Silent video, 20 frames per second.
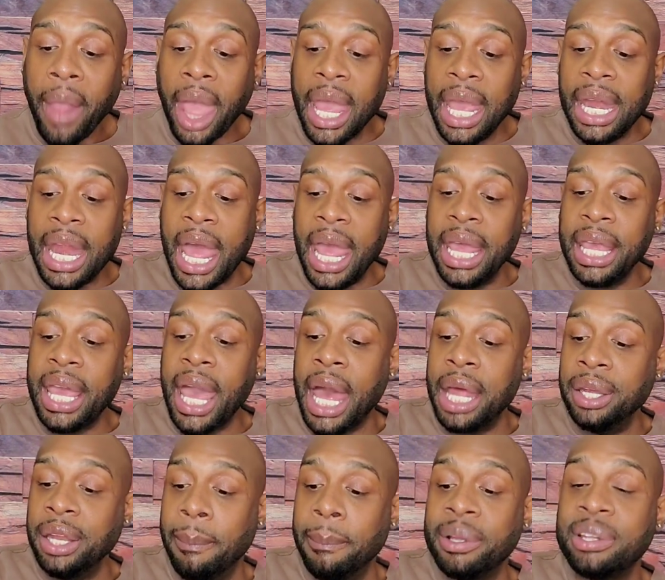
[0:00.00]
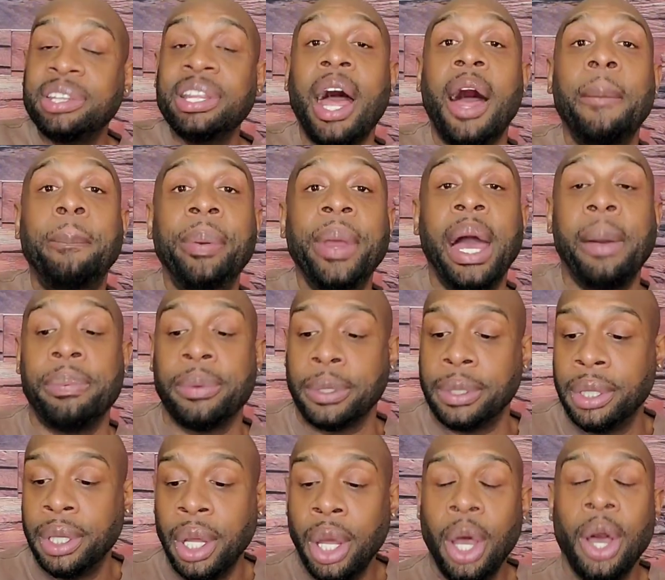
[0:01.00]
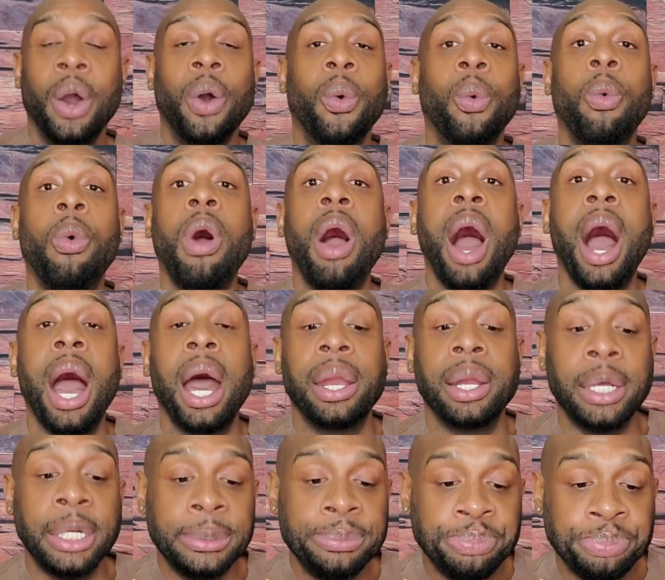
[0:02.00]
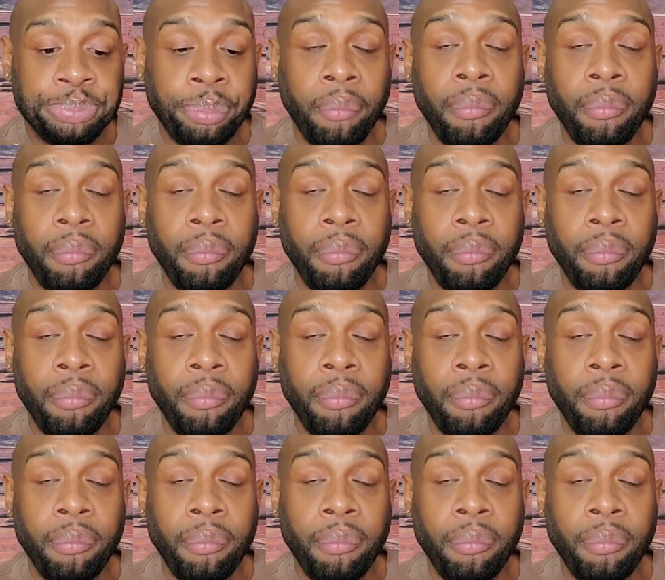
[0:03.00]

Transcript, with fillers: And I ain't got nothing but salt, pepper, water,